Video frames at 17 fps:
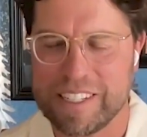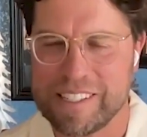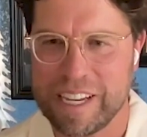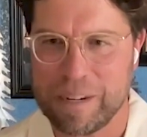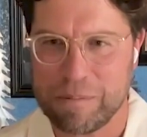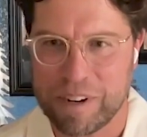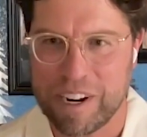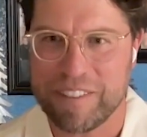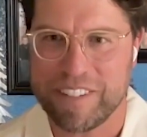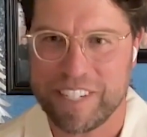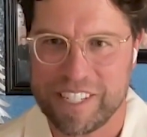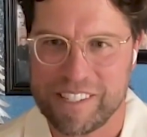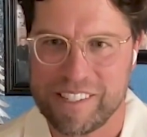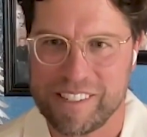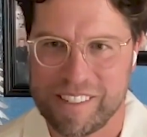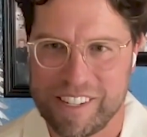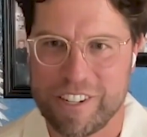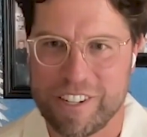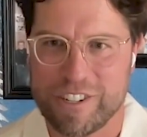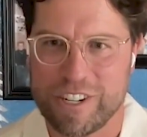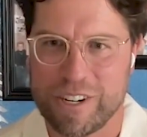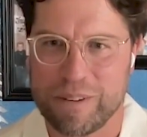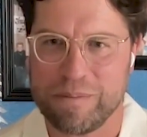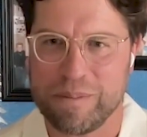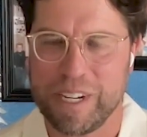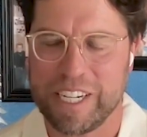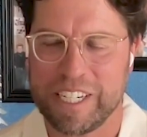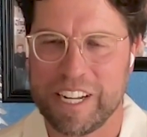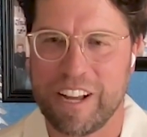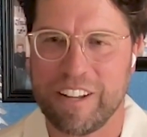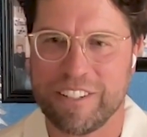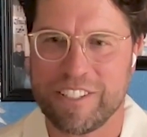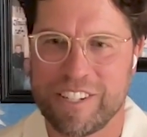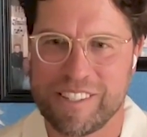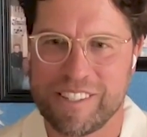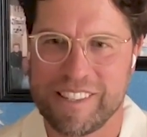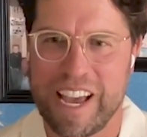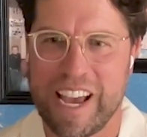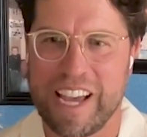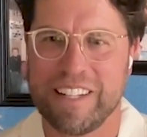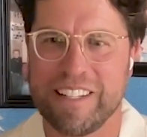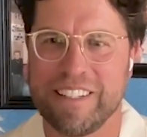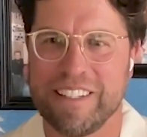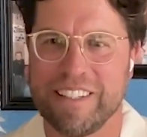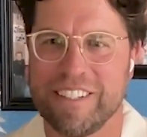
It's like Providence's leadership acknowledges that